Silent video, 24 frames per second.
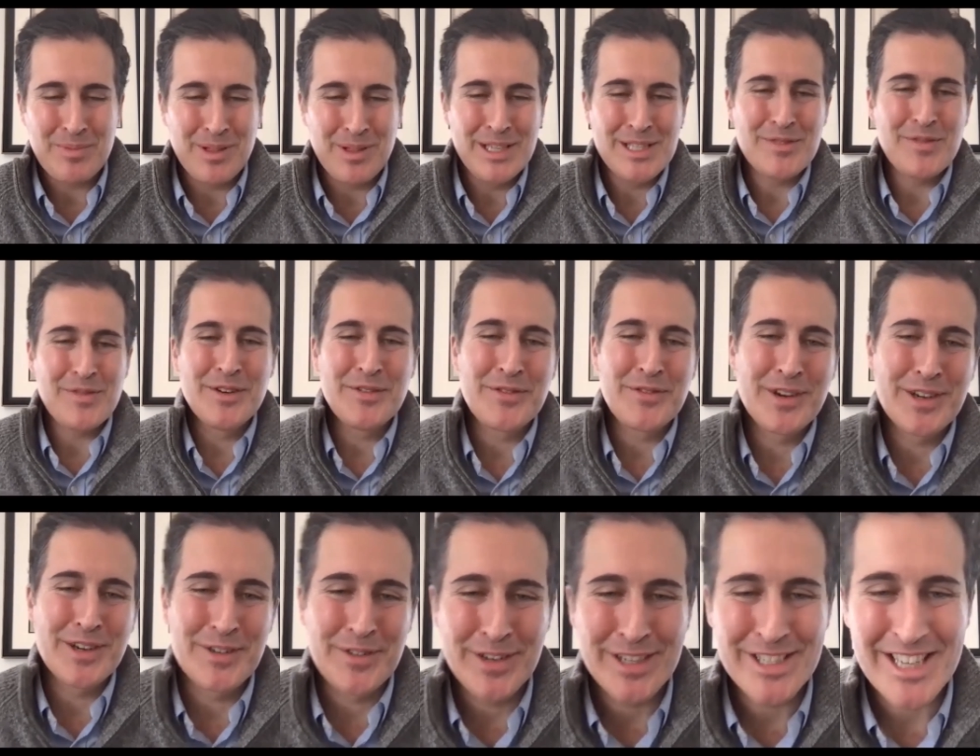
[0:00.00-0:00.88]
please feel
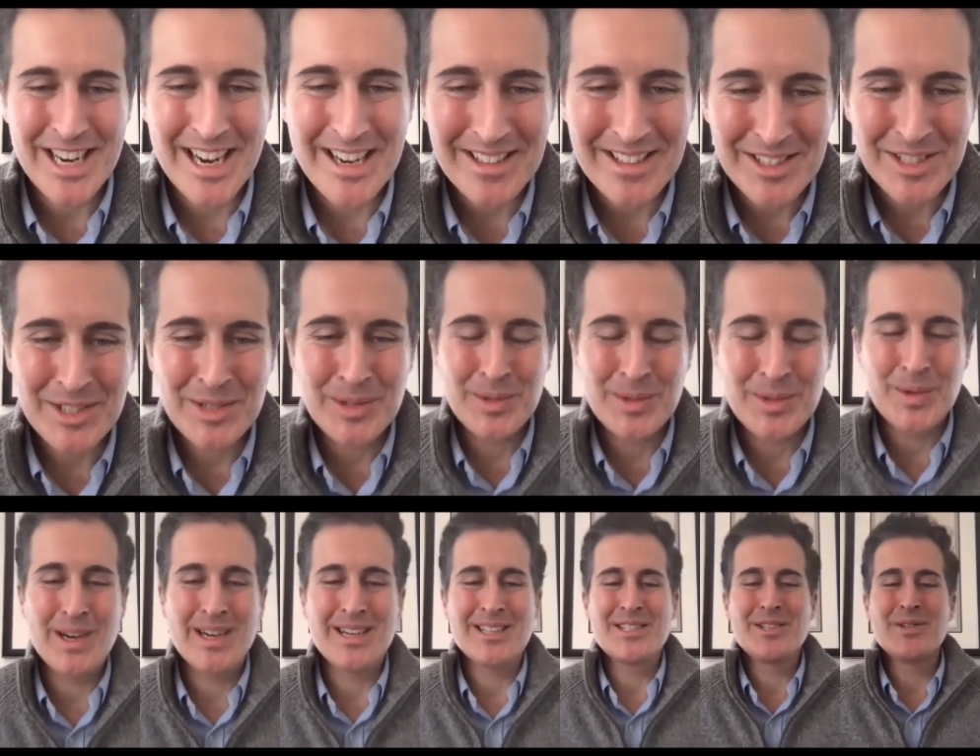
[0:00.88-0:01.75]
free to reach out
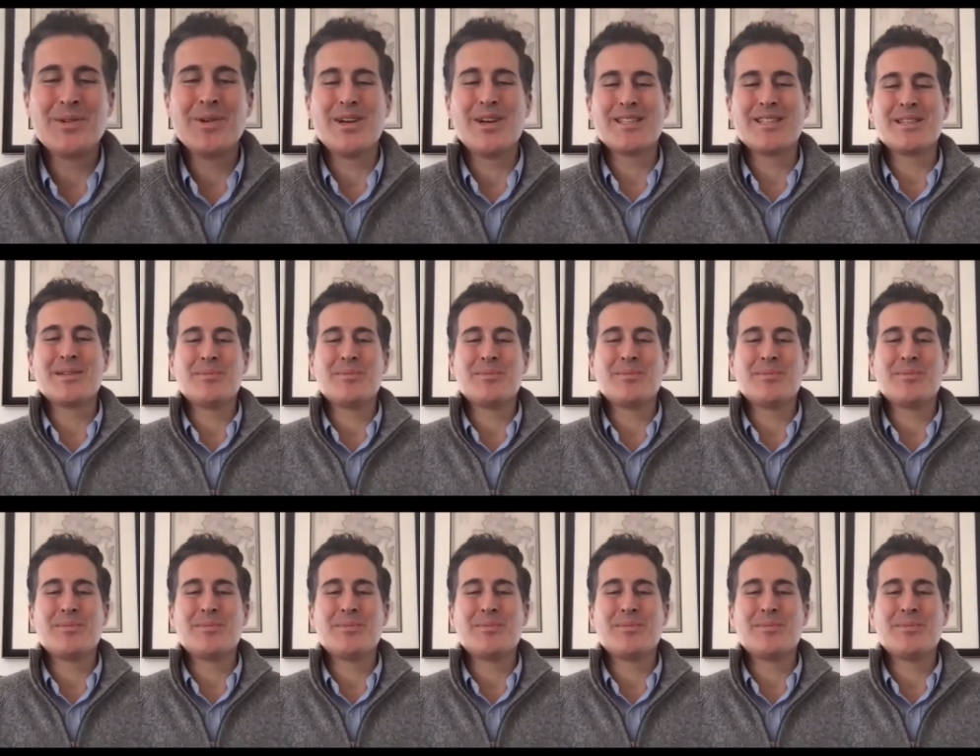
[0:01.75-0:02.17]
to us,